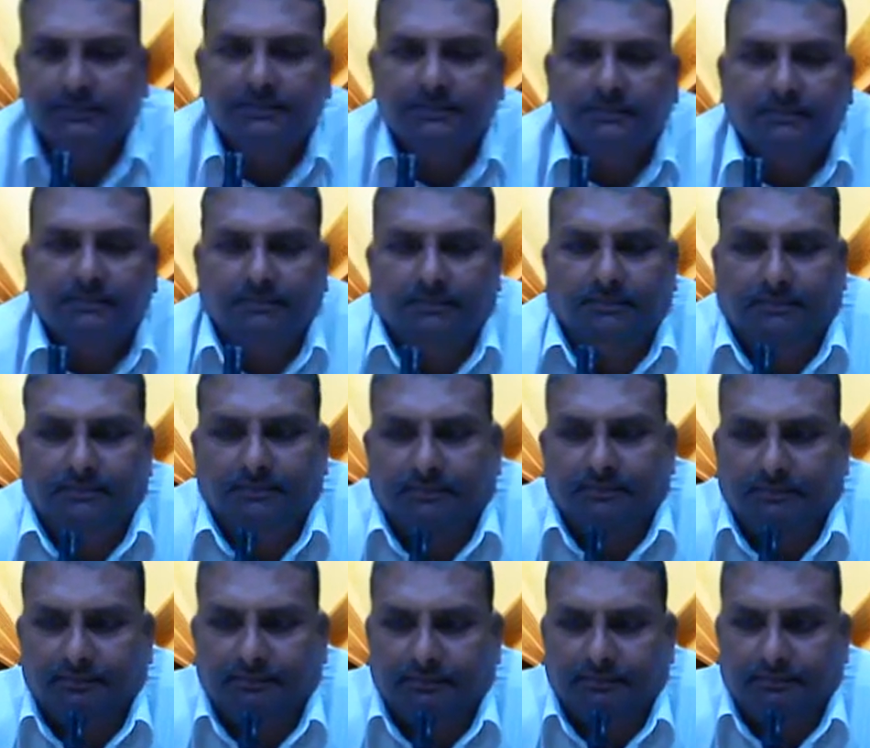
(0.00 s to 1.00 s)

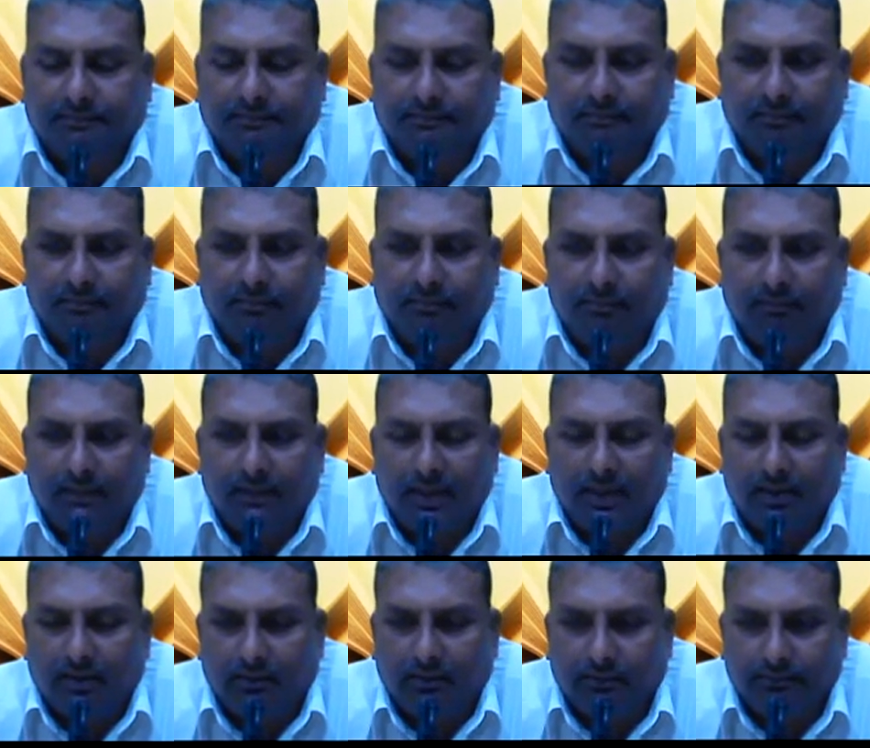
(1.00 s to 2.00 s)

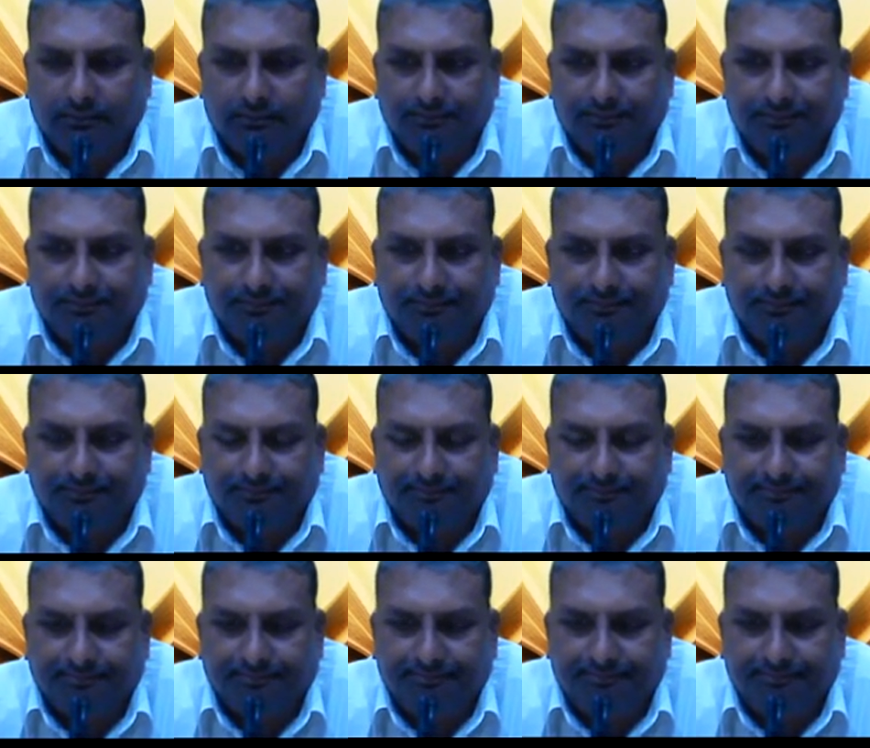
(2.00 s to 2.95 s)
No one is speaking in this clip.